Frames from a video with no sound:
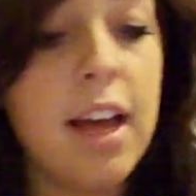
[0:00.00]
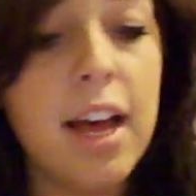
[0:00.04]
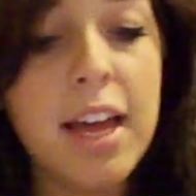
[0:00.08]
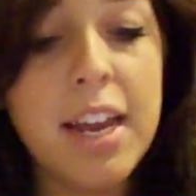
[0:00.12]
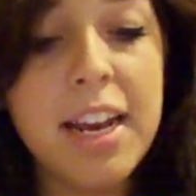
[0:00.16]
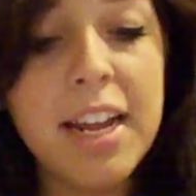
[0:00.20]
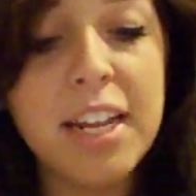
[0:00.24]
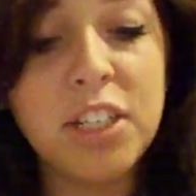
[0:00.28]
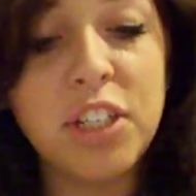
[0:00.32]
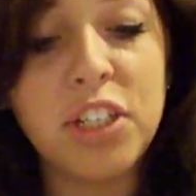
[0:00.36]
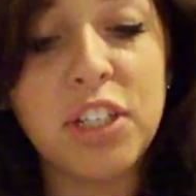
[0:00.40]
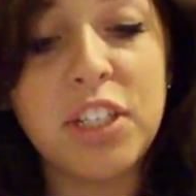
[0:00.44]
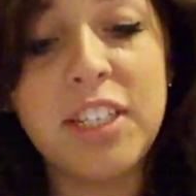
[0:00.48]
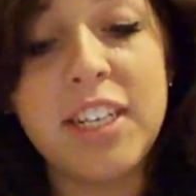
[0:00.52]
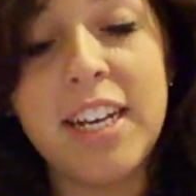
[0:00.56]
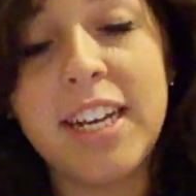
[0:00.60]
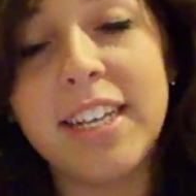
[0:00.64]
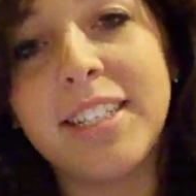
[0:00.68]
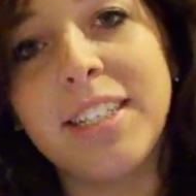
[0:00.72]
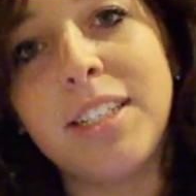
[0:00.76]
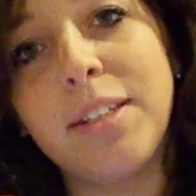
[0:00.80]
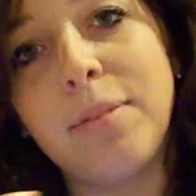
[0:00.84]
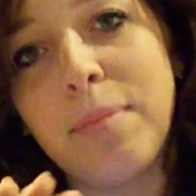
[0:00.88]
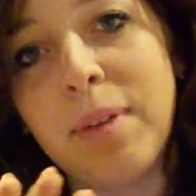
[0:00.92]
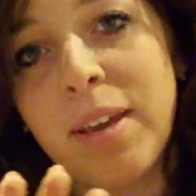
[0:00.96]
Annette just
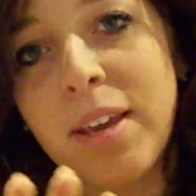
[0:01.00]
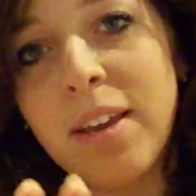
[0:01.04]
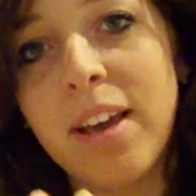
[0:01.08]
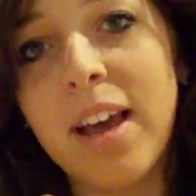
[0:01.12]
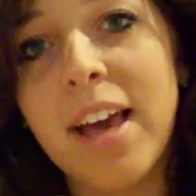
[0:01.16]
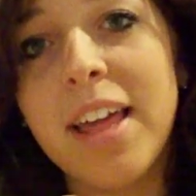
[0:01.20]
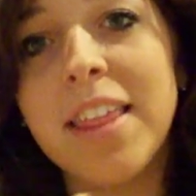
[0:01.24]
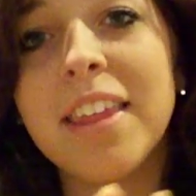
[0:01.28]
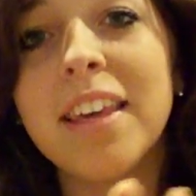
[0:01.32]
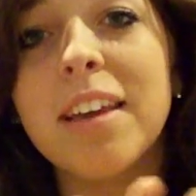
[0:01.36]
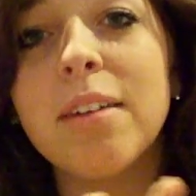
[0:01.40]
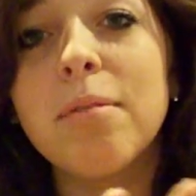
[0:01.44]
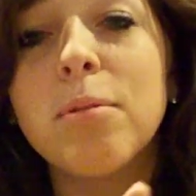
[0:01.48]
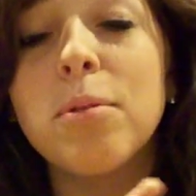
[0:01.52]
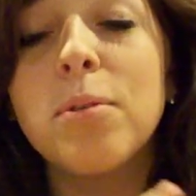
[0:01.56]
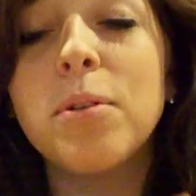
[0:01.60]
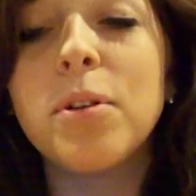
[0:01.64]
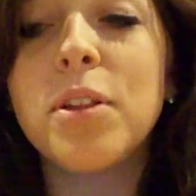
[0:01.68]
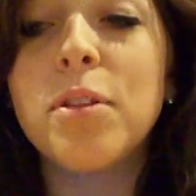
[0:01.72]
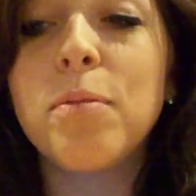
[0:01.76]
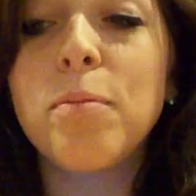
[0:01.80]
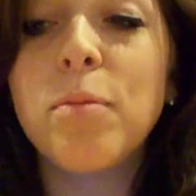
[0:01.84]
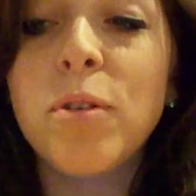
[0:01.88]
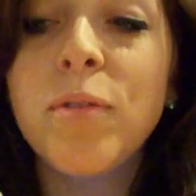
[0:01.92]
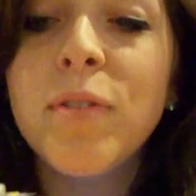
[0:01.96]
texted me. I think I'm going
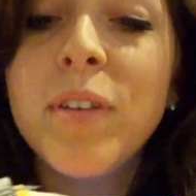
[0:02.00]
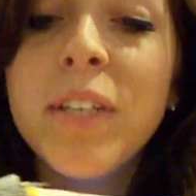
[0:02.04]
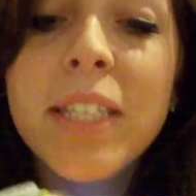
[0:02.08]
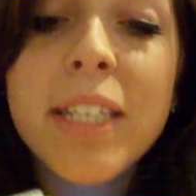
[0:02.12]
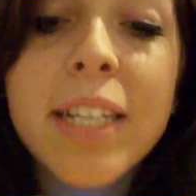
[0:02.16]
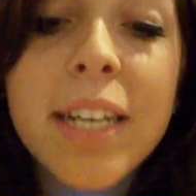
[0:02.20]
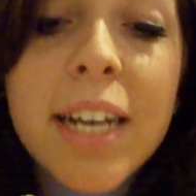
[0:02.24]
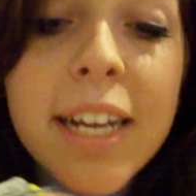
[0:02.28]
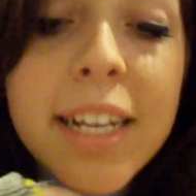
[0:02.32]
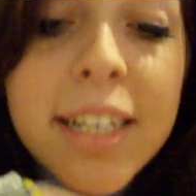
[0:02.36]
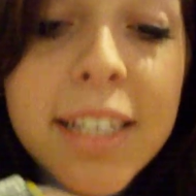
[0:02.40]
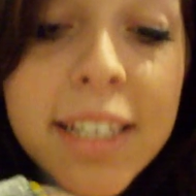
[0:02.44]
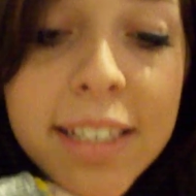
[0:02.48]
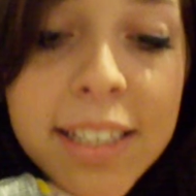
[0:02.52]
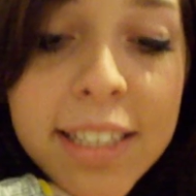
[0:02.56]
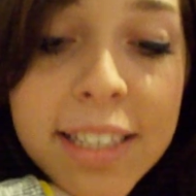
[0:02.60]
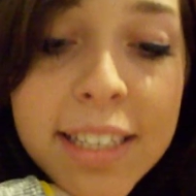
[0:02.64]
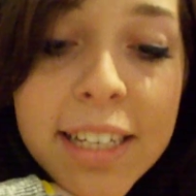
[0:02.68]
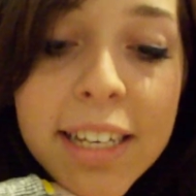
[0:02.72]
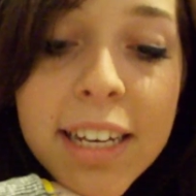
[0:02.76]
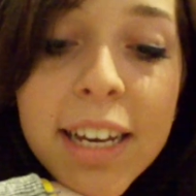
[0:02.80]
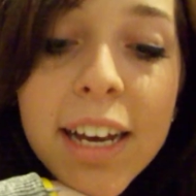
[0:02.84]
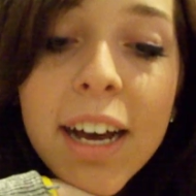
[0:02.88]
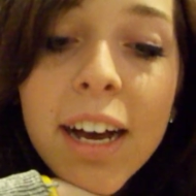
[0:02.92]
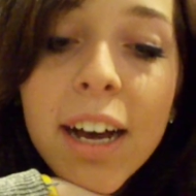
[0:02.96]
to the movies tonight to
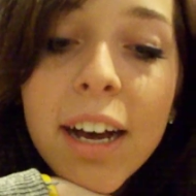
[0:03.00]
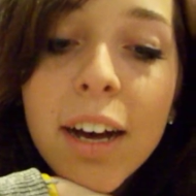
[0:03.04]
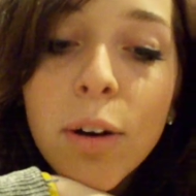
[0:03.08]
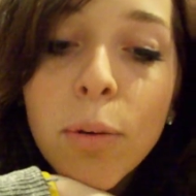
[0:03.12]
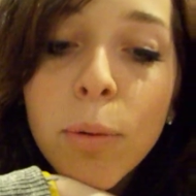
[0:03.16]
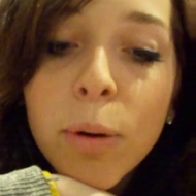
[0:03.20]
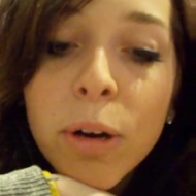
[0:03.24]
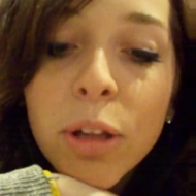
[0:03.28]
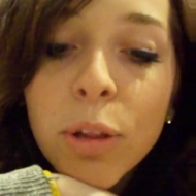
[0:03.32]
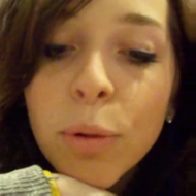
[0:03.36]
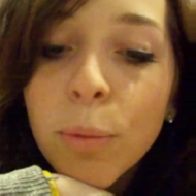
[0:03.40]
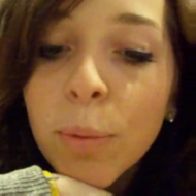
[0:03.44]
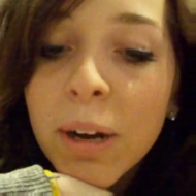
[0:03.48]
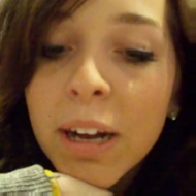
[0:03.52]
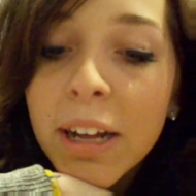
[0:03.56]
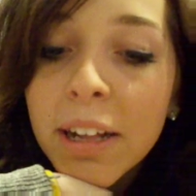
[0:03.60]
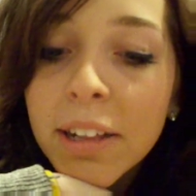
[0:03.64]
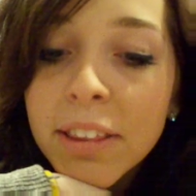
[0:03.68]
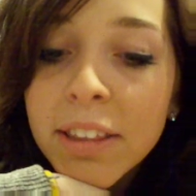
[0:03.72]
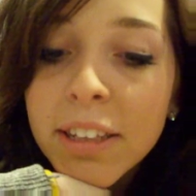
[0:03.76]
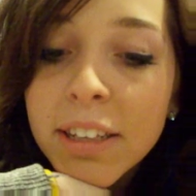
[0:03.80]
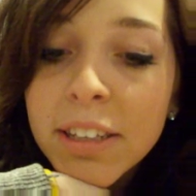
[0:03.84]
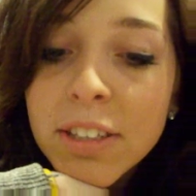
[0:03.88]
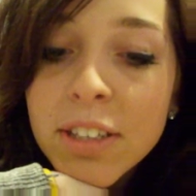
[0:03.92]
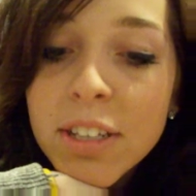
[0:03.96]
see uh, Where the
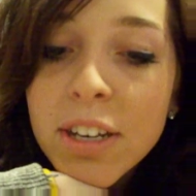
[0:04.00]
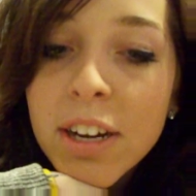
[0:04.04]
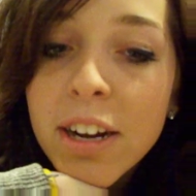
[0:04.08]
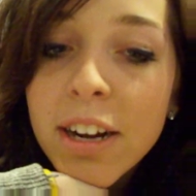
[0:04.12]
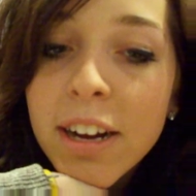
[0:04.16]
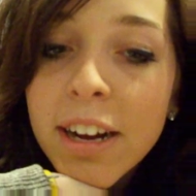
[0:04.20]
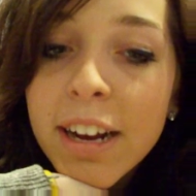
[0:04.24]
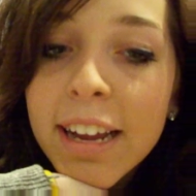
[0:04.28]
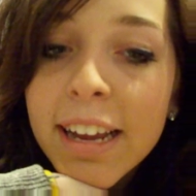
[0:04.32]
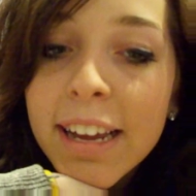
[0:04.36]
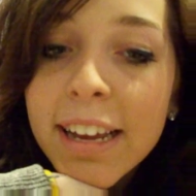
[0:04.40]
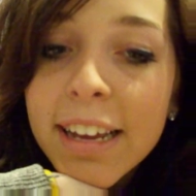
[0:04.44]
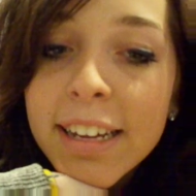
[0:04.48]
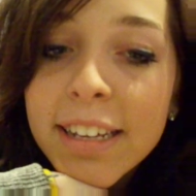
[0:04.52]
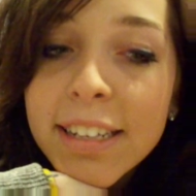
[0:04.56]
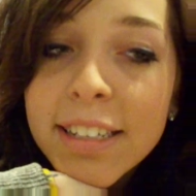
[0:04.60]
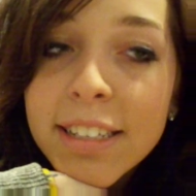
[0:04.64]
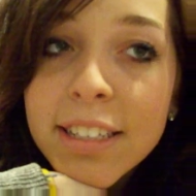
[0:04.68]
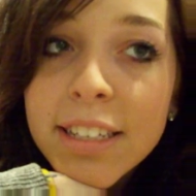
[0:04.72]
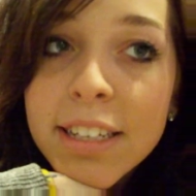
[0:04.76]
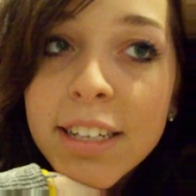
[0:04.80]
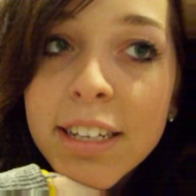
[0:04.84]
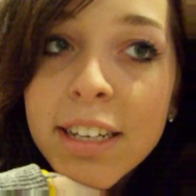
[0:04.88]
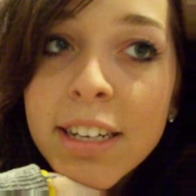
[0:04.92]
Wild Things Are and